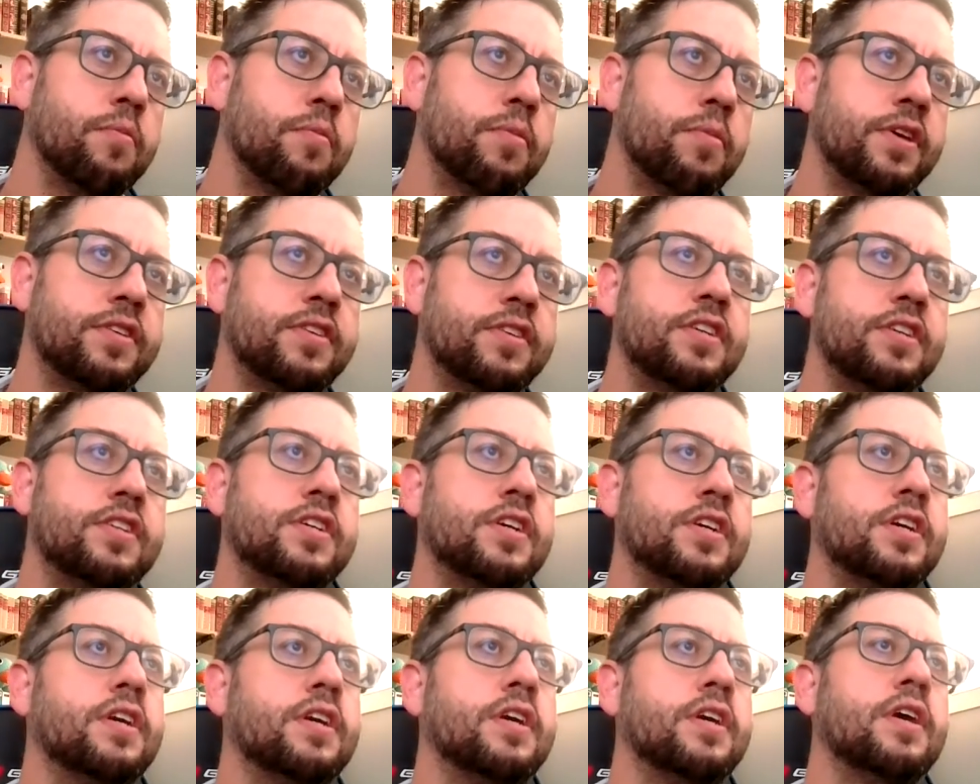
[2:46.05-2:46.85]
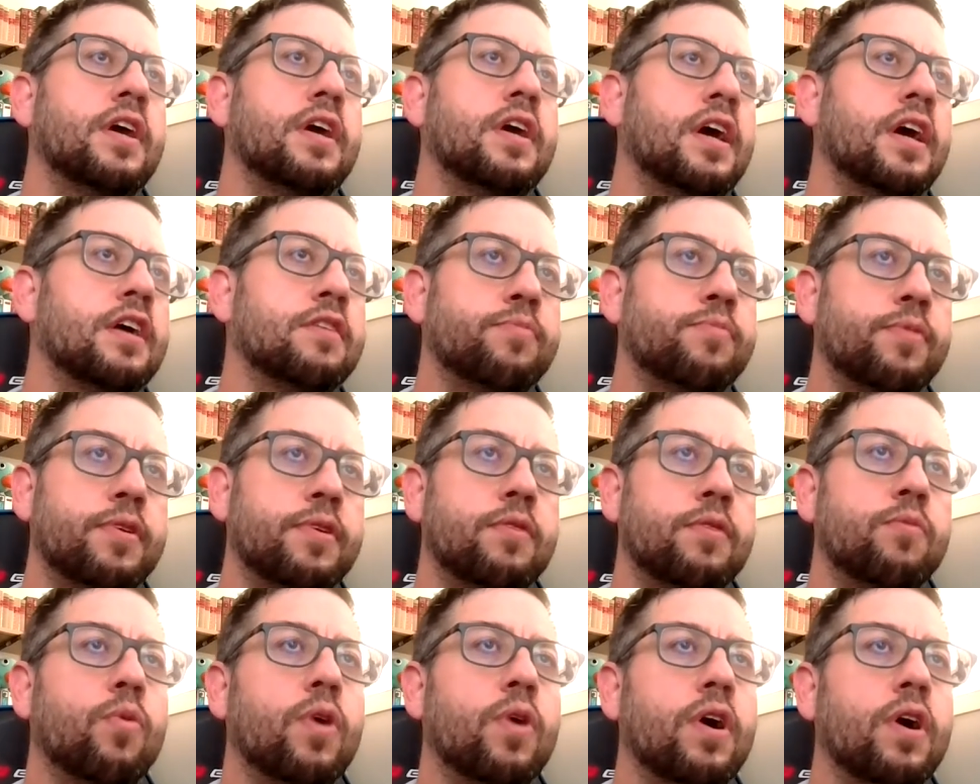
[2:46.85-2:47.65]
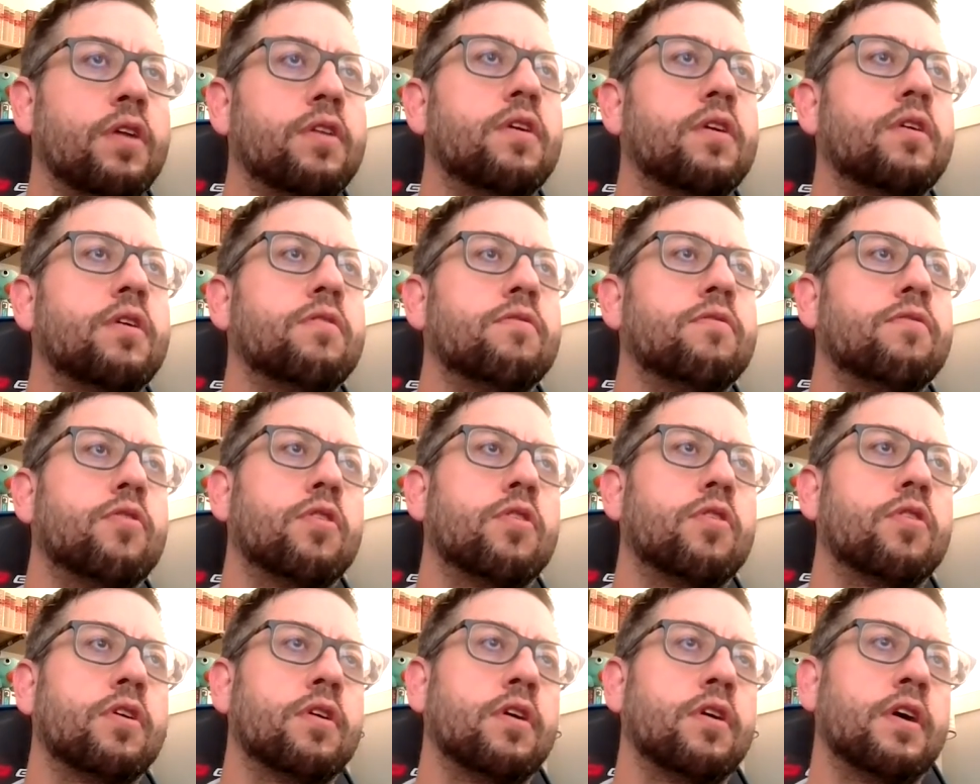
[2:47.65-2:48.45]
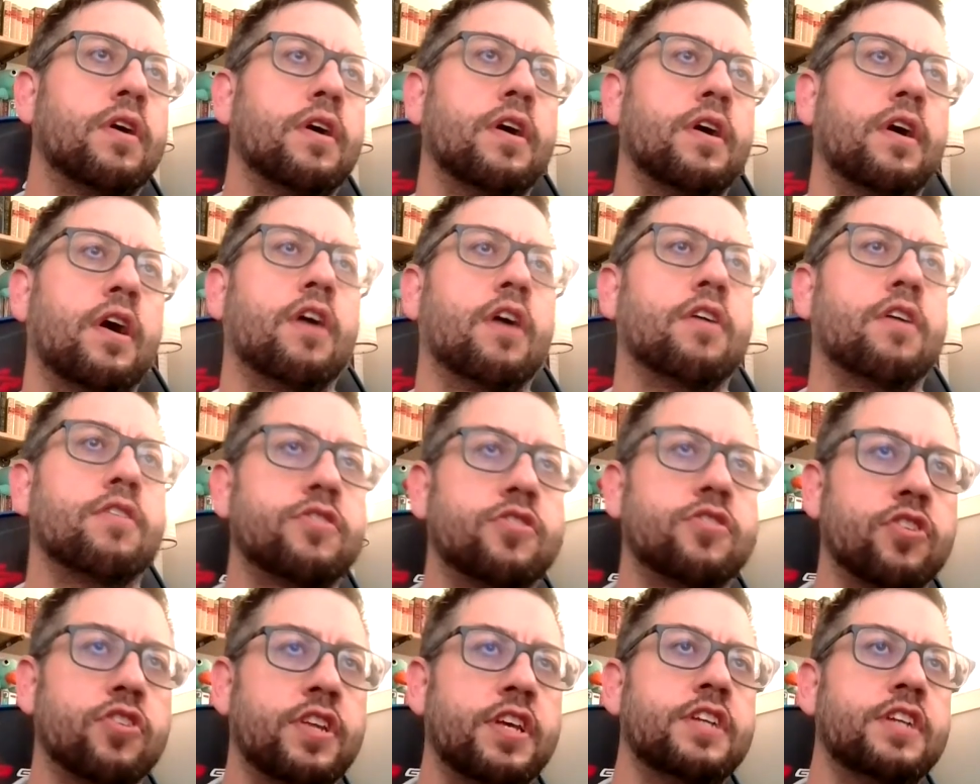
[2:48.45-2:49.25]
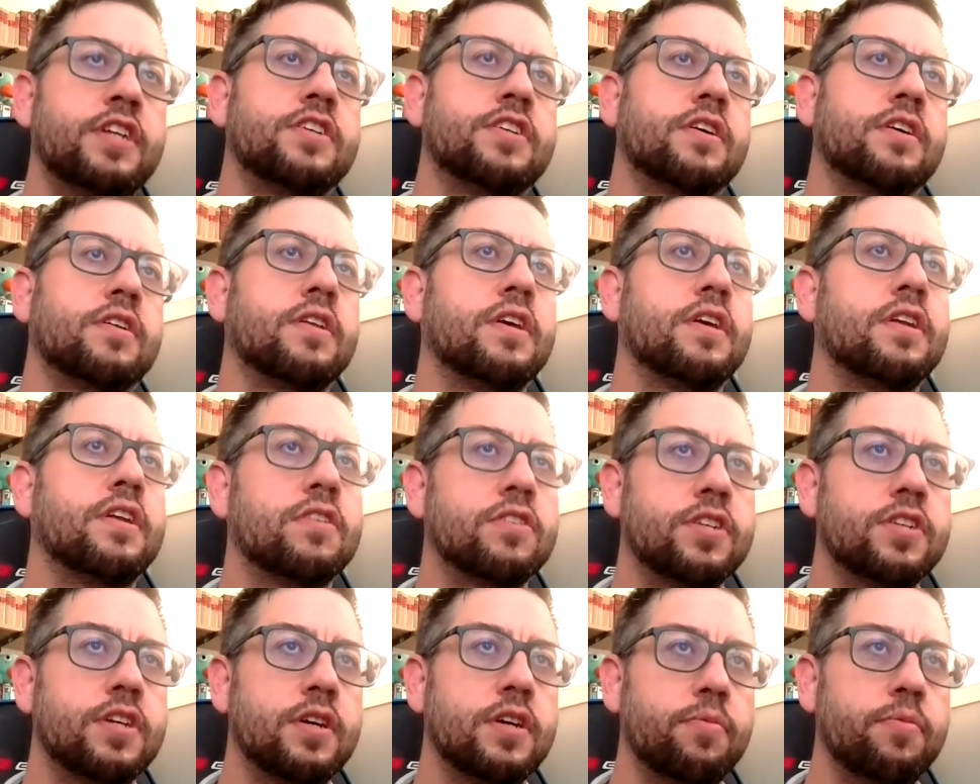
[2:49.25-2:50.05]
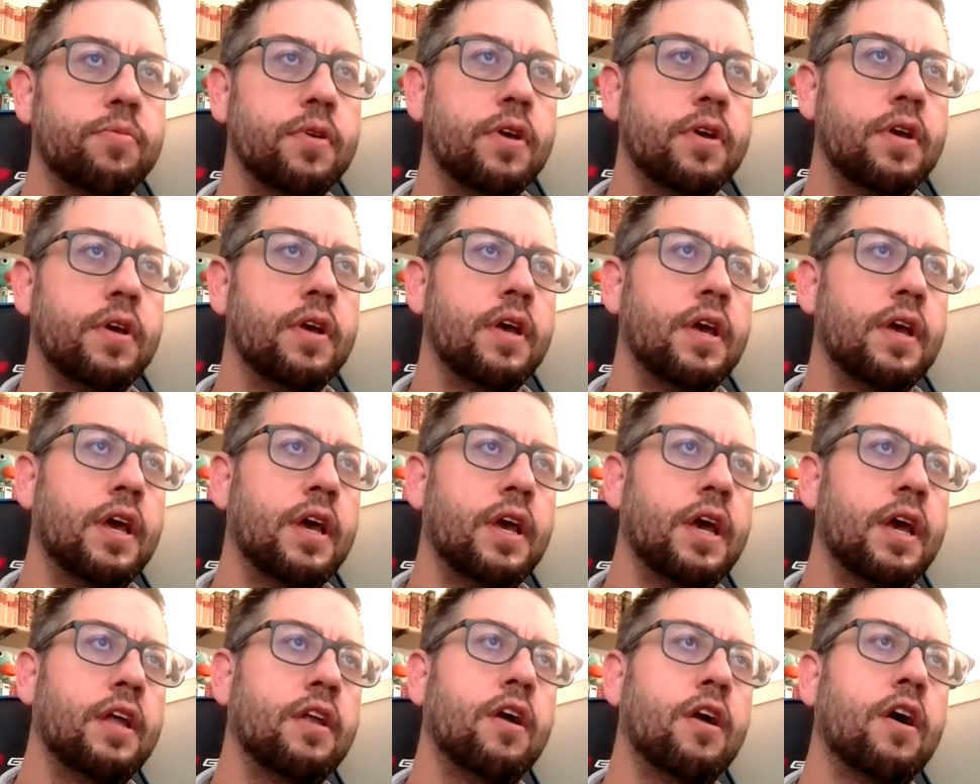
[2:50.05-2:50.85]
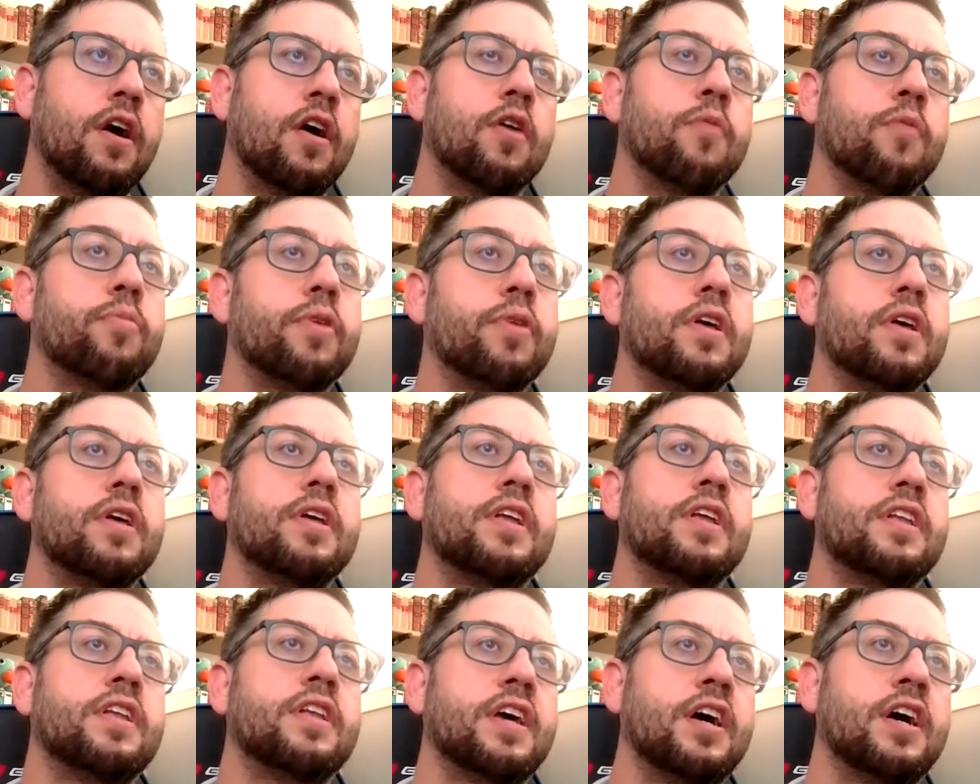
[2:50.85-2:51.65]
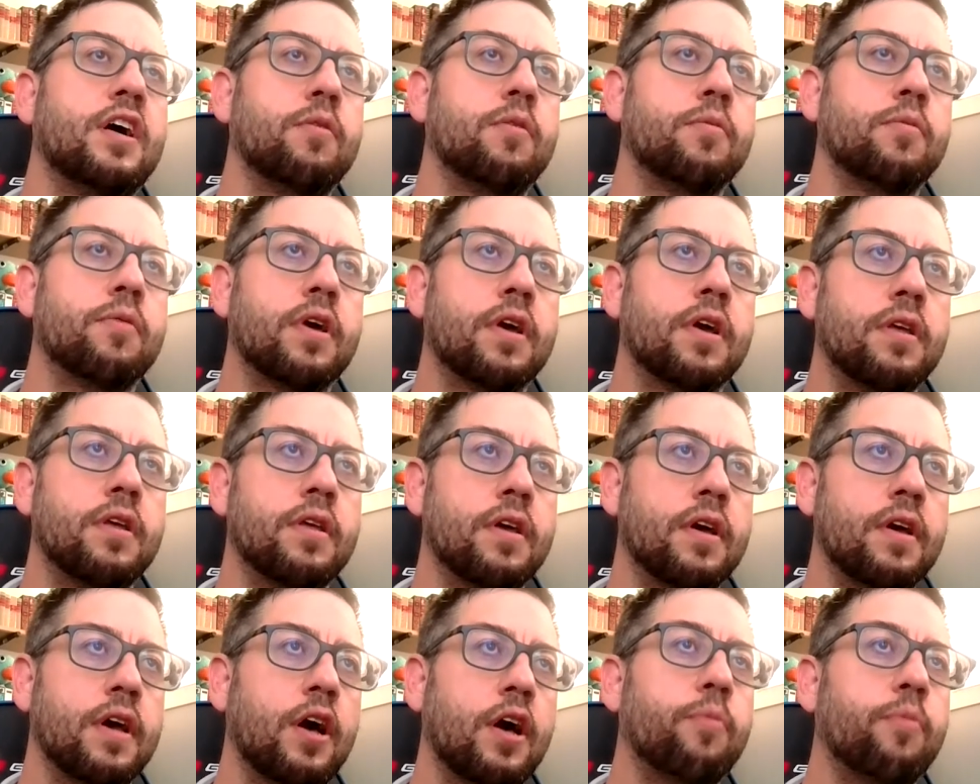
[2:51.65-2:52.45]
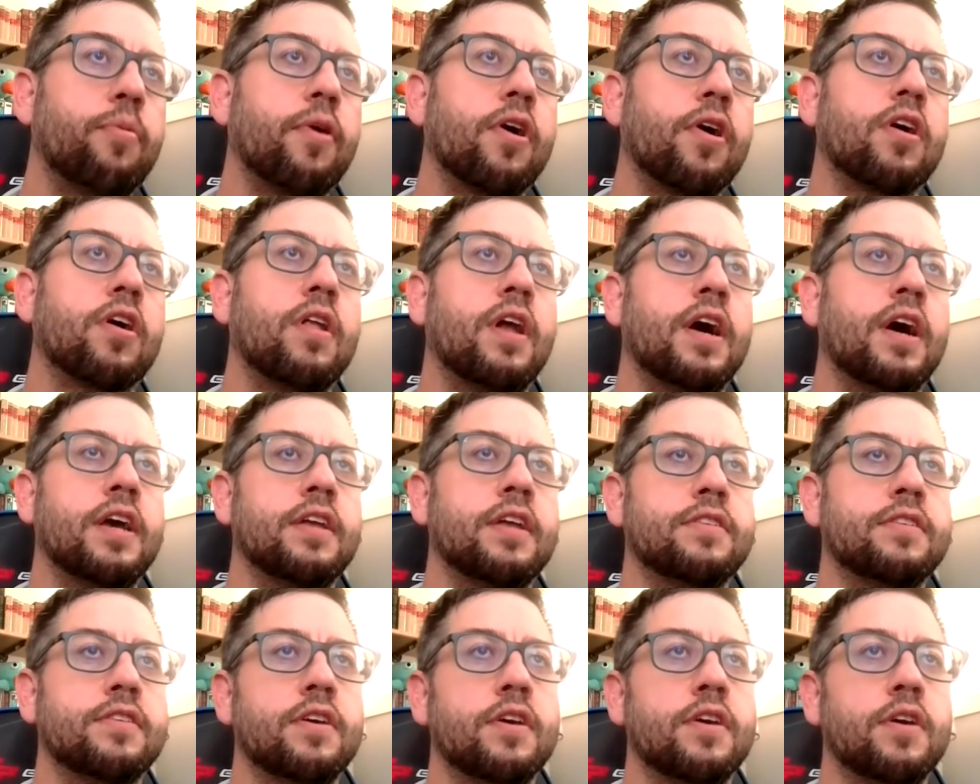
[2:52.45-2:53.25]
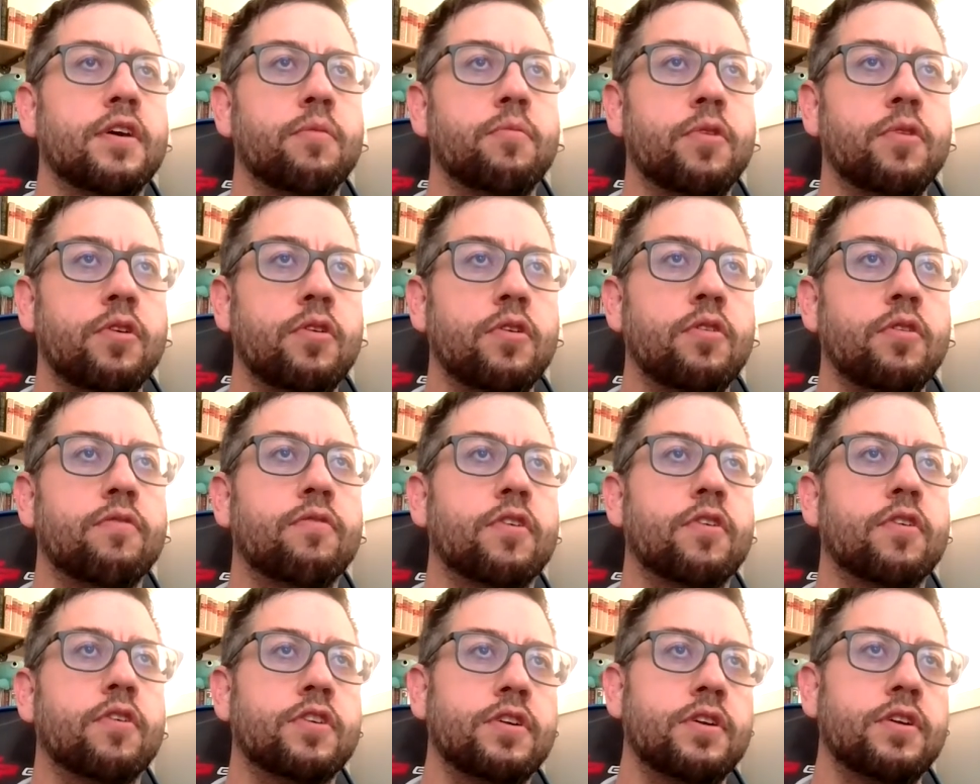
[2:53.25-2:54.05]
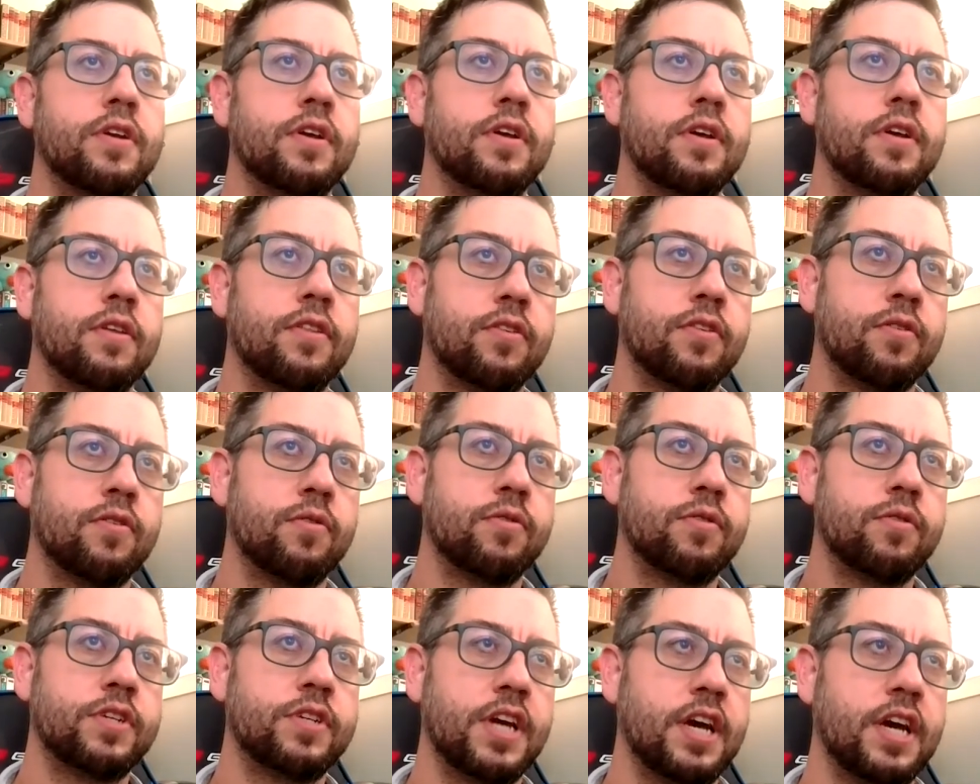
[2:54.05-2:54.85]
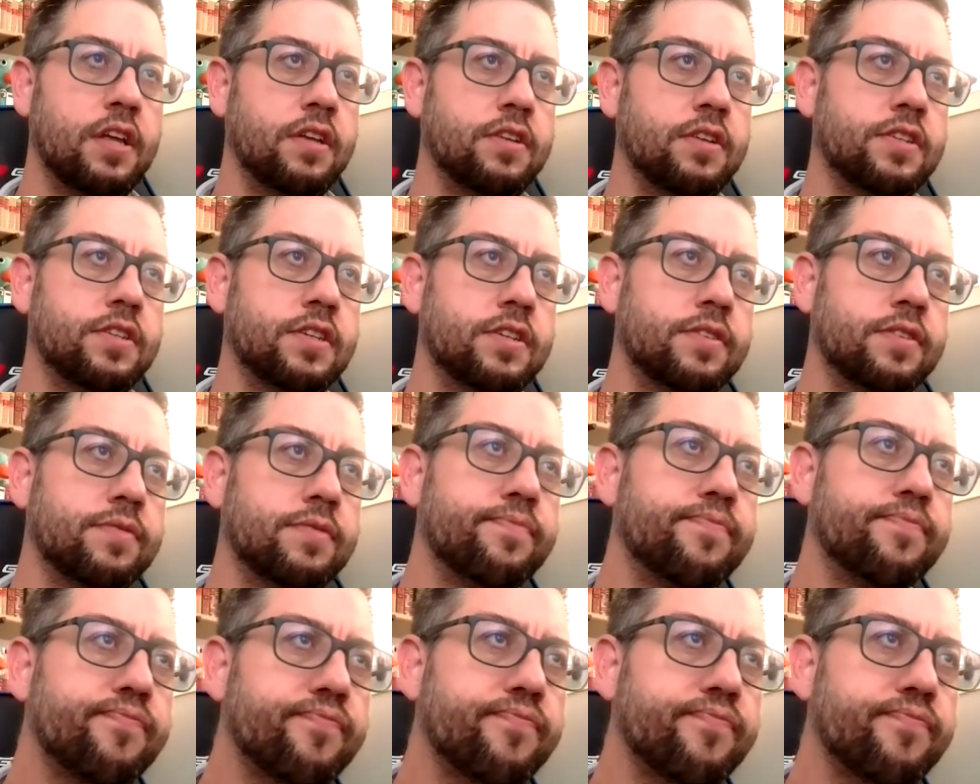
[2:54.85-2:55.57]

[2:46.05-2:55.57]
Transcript: BCG has been well known for our strategic leadership and our ability to help our clients maneuver through challenges.